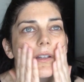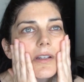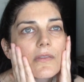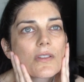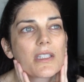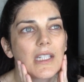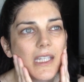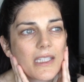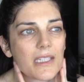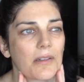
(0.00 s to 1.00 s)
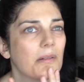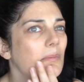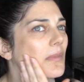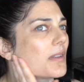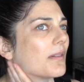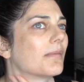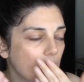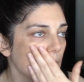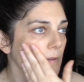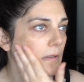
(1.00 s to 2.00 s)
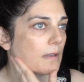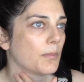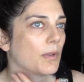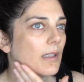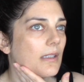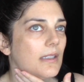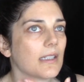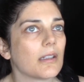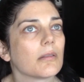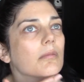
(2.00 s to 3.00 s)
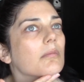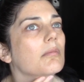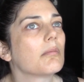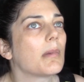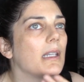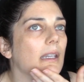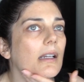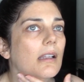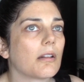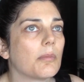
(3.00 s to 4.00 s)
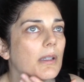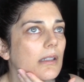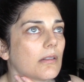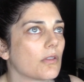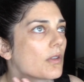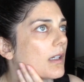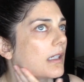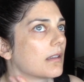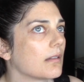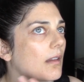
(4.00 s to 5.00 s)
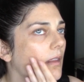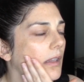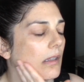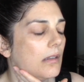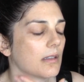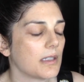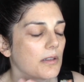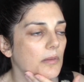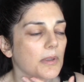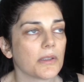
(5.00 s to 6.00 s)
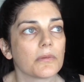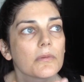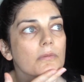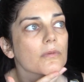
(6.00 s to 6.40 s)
of sticky serums. So I'll just bring this down my neck a little bit and try and thin the serum out.